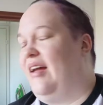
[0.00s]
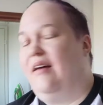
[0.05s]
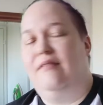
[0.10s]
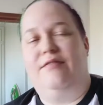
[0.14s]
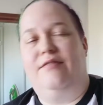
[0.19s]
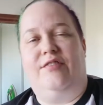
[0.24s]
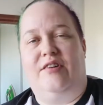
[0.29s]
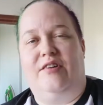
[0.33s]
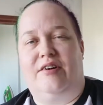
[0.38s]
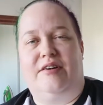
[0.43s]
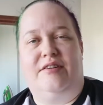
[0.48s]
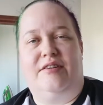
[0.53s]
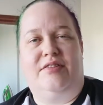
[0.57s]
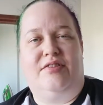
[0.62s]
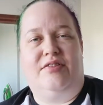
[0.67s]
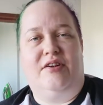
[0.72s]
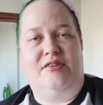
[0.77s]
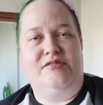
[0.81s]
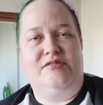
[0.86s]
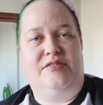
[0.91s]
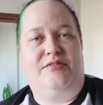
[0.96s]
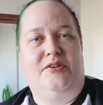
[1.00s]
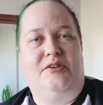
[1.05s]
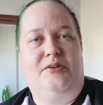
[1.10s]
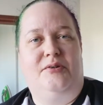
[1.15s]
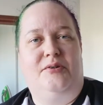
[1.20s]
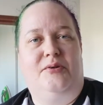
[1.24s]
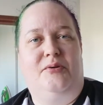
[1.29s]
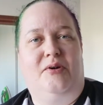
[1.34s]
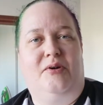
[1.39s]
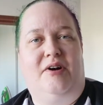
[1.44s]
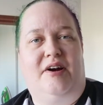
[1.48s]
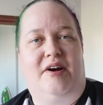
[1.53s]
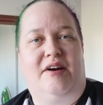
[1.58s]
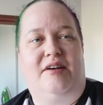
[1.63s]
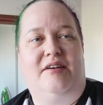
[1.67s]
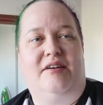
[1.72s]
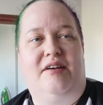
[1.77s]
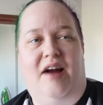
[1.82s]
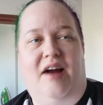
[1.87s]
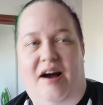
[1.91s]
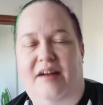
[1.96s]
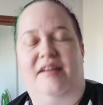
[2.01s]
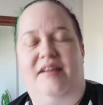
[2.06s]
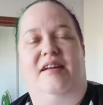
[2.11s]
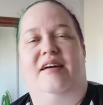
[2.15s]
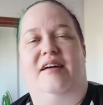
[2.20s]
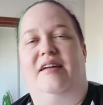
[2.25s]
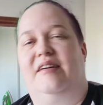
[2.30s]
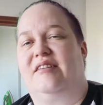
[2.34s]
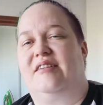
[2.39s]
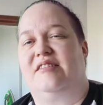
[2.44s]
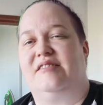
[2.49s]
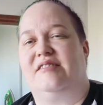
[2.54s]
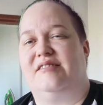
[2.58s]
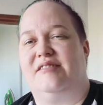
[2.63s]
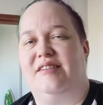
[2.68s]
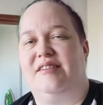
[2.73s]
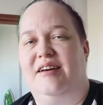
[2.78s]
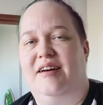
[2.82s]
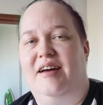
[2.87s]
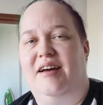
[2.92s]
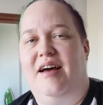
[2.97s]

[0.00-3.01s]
For those of you who are not knitters,